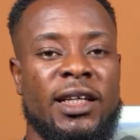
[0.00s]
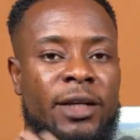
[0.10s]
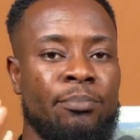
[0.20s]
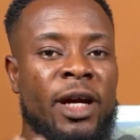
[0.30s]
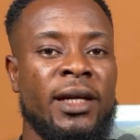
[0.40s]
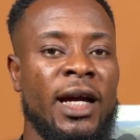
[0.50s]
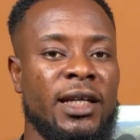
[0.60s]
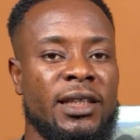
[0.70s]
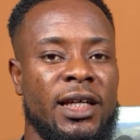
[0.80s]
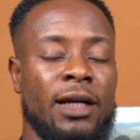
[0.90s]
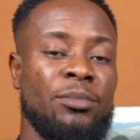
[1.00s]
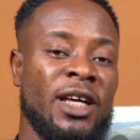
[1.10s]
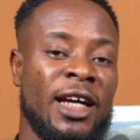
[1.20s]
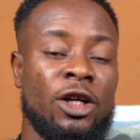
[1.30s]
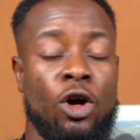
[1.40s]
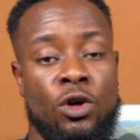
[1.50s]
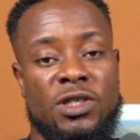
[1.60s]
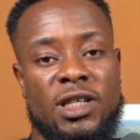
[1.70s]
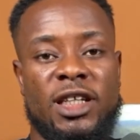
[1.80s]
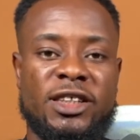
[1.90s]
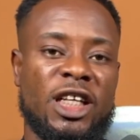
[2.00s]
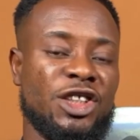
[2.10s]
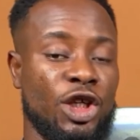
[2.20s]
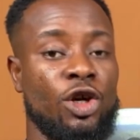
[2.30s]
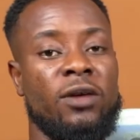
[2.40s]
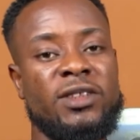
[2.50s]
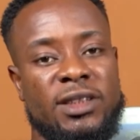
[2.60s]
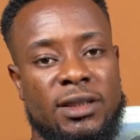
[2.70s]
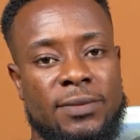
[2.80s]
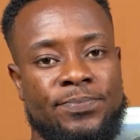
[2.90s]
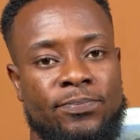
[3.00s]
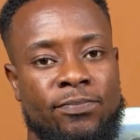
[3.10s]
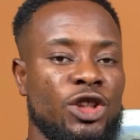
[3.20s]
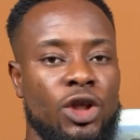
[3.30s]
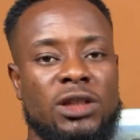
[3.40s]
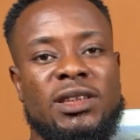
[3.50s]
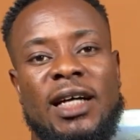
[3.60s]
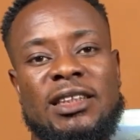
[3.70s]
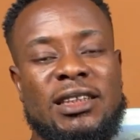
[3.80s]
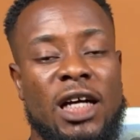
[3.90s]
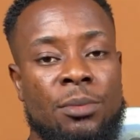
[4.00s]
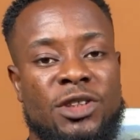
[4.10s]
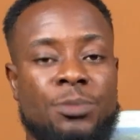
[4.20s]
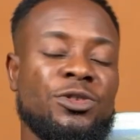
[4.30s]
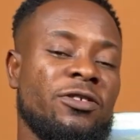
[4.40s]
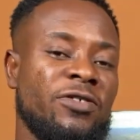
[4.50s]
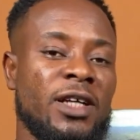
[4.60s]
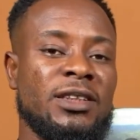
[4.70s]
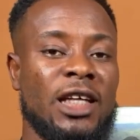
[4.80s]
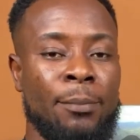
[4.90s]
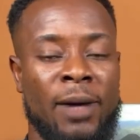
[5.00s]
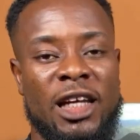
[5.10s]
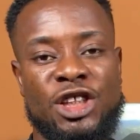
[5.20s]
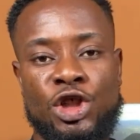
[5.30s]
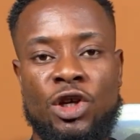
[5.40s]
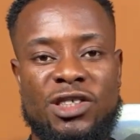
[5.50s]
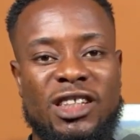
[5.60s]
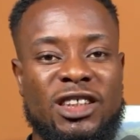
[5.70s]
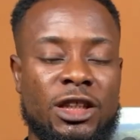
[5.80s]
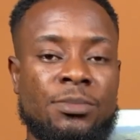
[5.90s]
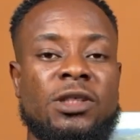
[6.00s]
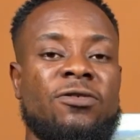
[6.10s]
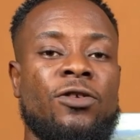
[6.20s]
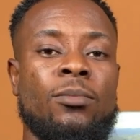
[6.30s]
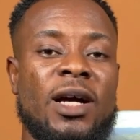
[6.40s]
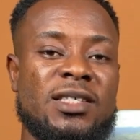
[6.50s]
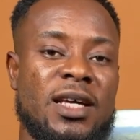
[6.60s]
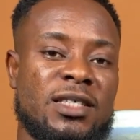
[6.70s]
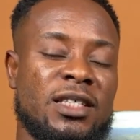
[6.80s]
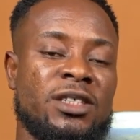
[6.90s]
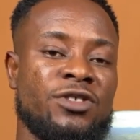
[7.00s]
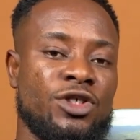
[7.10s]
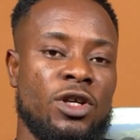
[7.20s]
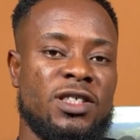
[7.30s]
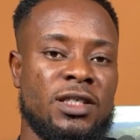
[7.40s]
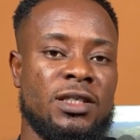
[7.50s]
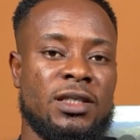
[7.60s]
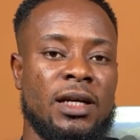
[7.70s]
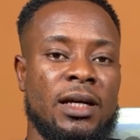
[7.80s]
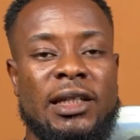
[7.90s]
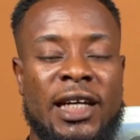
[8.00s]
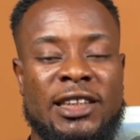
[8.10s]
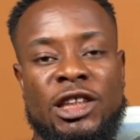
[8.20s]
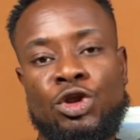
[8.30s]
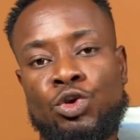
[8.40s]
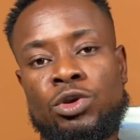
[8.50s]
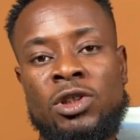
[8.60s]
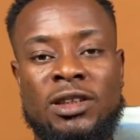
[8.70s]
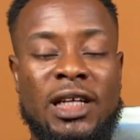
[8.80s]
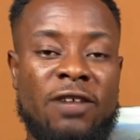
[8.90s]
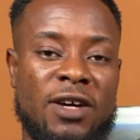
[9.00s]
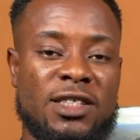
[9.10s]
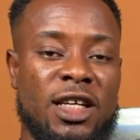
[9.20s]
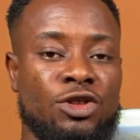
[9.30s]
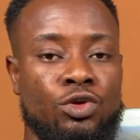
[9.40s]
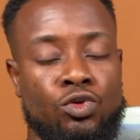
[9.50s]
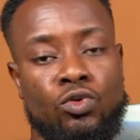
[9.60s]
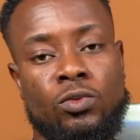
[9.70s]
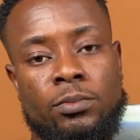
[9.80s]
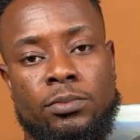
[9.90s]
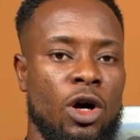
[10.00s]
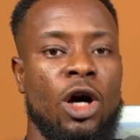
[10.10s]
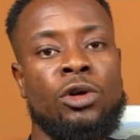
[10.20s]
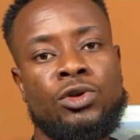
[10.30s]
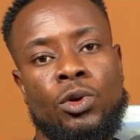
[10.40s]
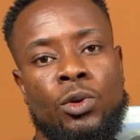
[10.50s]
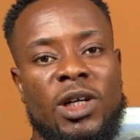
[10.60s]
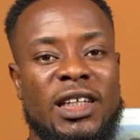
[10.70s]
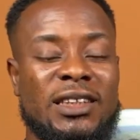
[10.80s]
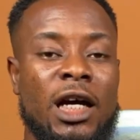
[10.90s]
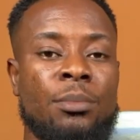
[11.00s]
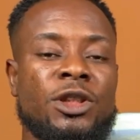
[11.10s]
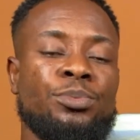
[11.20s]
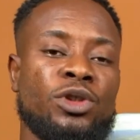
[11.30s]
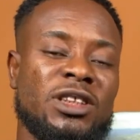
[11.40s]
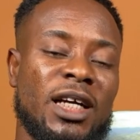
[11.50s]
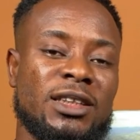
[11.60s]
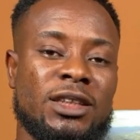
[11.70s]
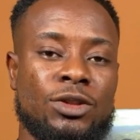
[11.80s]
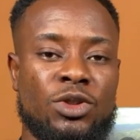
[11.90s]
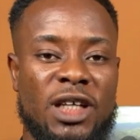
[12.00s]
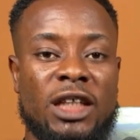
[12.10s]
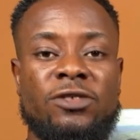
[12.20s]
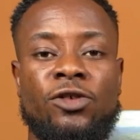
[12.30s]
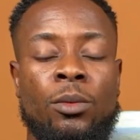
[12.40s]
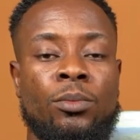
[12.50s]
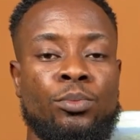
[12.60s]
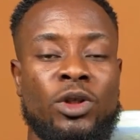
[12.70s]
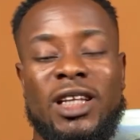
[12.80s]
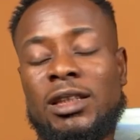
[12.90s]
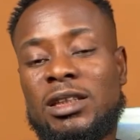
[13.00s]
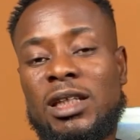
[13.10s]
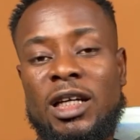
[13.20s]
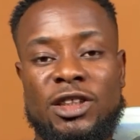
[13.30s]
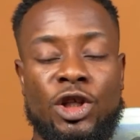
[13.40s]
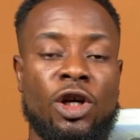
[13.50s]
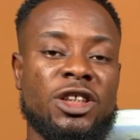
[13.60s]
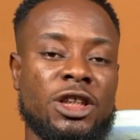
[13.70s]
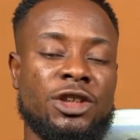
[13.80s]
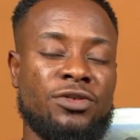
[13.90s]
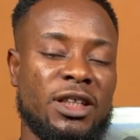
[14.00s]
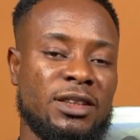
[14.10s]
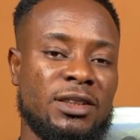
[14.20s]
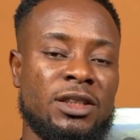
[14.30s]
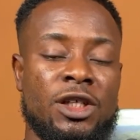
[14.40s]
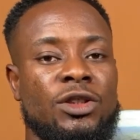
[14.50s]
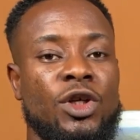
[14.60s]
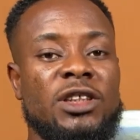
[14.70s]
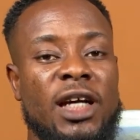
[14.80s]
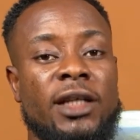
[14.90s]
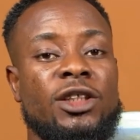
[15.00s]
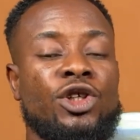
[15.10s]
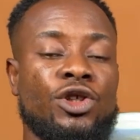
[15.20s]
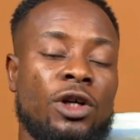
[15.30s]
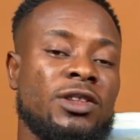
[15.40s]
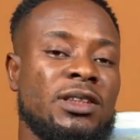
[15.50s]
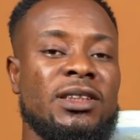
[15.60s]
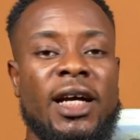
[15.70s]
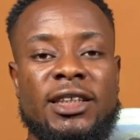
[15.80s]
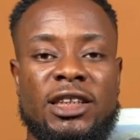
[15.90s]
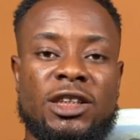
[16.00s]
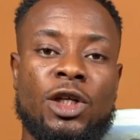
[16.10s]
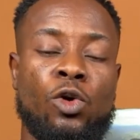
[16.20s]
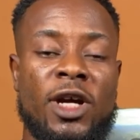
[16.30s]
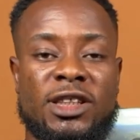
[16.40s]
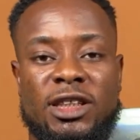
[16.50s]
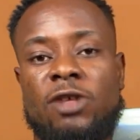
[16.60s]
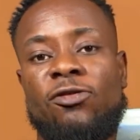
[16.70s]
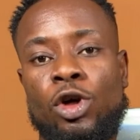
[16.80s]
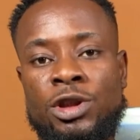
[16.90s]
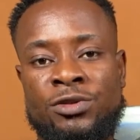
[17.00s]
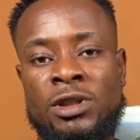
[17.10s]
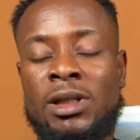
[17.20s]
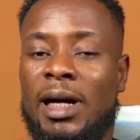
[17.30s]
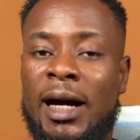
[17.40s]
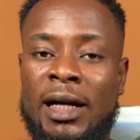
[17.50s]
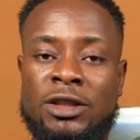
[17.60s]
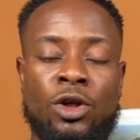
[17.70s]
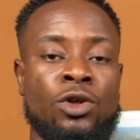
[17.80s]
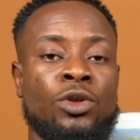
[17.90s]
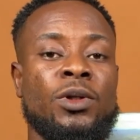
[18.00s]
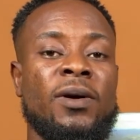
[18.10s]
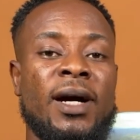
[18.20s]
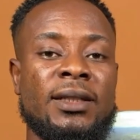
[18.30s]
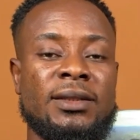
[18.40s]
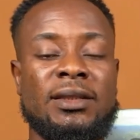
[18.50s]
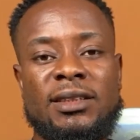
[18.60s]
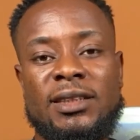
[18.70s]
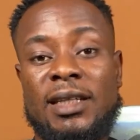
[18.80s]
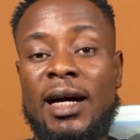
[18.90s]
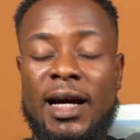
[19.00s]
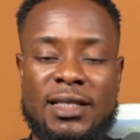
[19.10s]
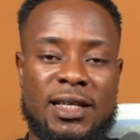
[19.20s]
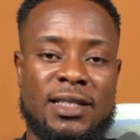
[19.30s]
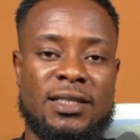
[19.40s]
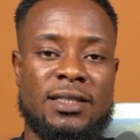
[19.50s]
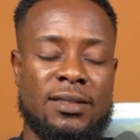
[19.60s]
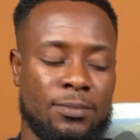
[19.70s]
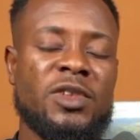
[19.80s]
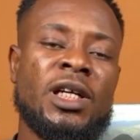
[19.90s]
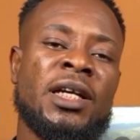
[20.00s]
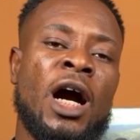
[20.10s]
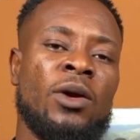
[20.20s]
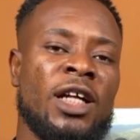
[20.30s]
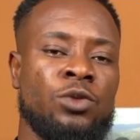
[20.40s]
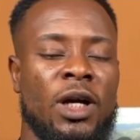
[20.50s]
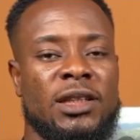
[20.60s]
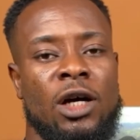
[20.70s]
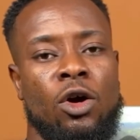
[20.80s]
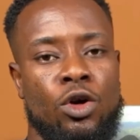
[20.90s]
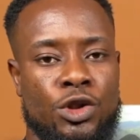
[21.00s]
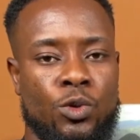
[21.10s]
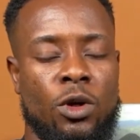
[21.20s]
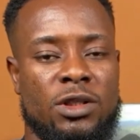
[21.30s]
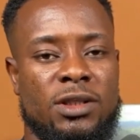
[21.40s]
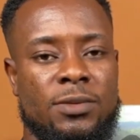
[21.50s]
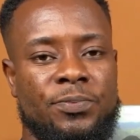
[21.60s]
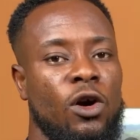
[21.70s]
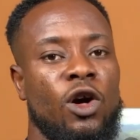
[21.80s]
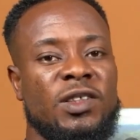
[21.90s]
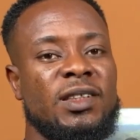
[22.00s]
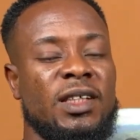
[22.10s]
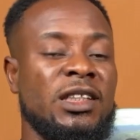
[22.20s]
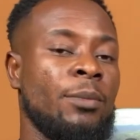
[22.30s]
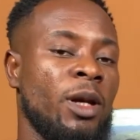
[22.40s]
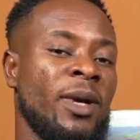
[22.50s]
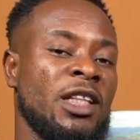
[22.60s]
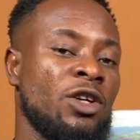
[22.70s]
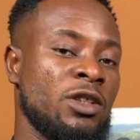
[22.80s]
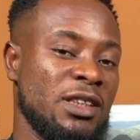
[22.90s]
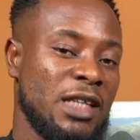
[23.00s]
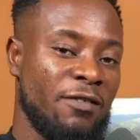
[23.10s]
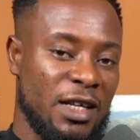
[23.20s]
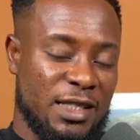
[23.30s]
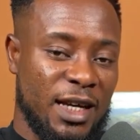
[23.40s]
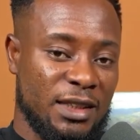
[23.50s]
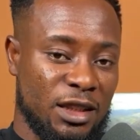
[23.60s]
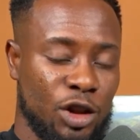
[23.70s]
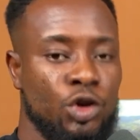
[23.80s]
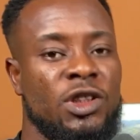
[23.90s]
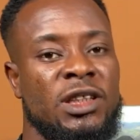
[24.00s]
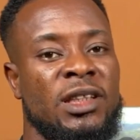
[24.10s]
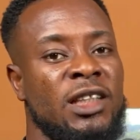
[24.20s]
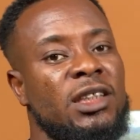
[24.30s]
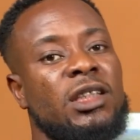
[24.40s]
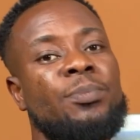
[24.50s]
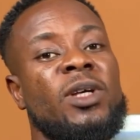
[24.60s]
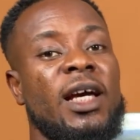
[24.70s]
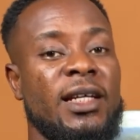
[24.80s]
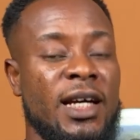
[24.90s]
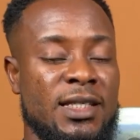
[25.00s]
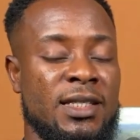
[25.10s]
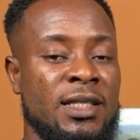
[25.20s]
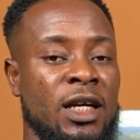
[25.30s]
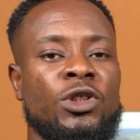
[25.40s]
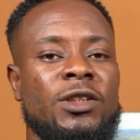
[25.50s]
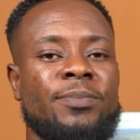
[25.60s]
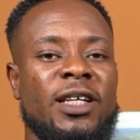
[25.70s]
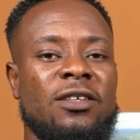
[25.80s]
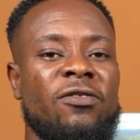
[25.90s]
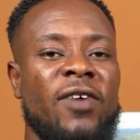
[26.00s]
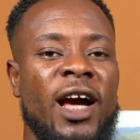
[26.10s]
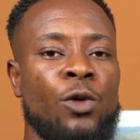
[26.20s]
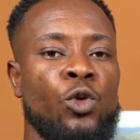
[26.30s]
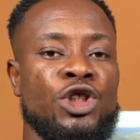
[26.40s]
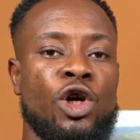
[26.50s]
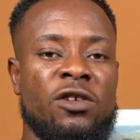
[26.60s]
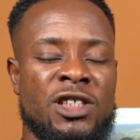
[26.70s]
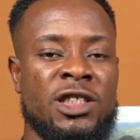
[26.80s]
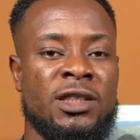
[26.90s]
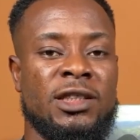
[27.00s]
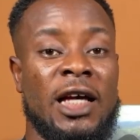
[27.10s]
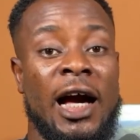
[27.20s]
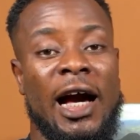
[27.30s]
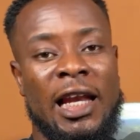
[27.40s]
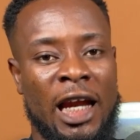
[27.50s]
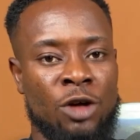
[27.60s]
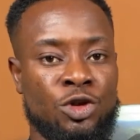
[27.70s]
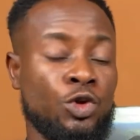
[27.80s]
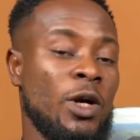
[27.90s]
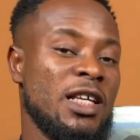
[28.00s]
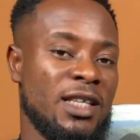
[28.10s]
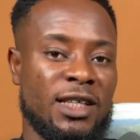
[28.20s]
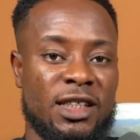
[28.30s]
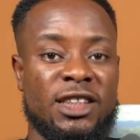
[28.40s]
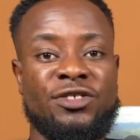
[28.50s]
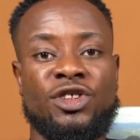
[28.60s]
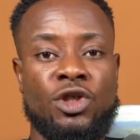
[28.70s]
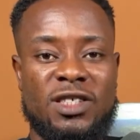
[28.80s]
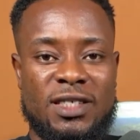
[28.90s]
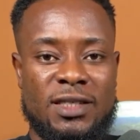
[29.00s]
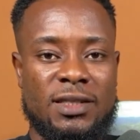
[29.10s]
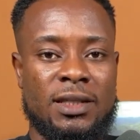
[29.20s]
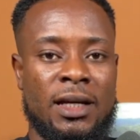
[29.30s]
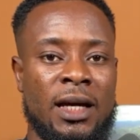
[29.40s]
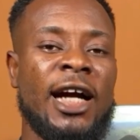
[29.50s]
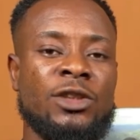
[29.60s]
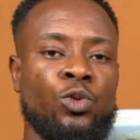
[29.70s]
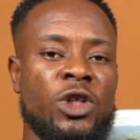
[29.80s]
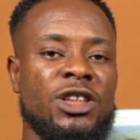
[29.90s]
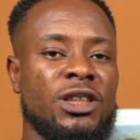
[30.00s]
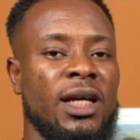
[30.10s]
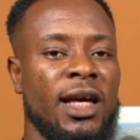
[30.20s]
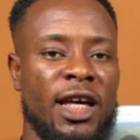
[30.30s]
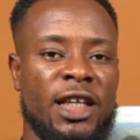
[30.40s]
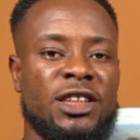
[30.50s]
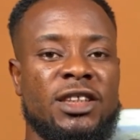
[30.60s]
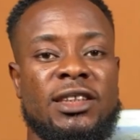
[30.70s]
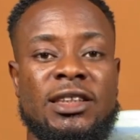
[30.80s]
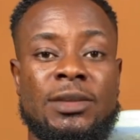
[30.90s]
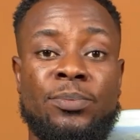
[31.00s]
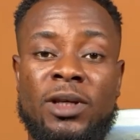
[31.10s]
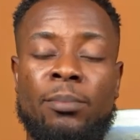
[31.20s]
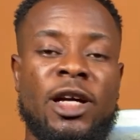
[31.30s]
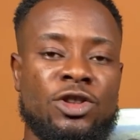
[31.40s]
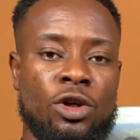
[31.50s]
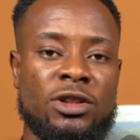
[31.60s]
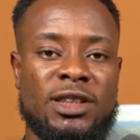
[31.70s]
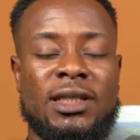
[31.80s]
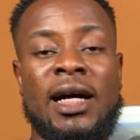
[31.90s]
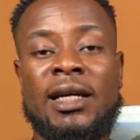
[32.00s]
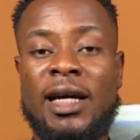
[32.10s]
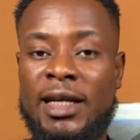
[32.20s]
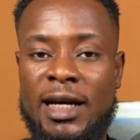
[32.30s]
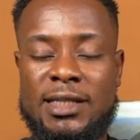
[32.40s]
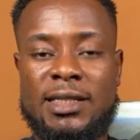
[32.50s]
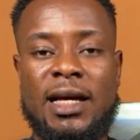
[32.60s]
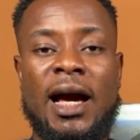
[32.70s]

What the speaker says: The main idea behind CORS is security, such that it helps prevent a malicious script from accessing resources that it should not have access to. Also, it helps protect users from potential security threats, such as cross-site request forgery and unauthorized data access. Now, let's look at how CORS works. CORS is implemented on the server side using HTTP headers to specify which origins are allowed to access its resources and which HTTP methods and headers